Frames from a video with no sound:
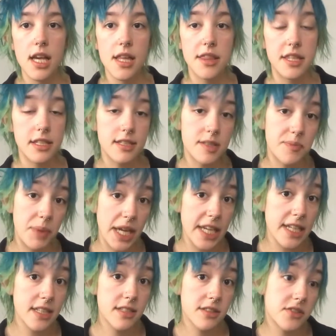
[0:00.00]
the
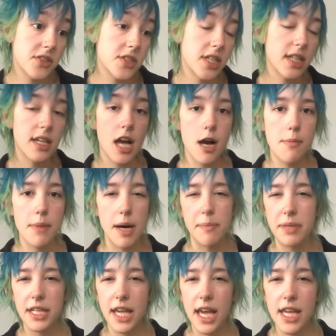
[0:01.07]
space to come up
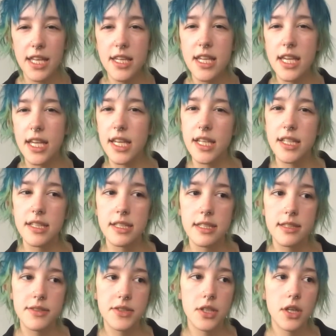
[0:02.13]
again is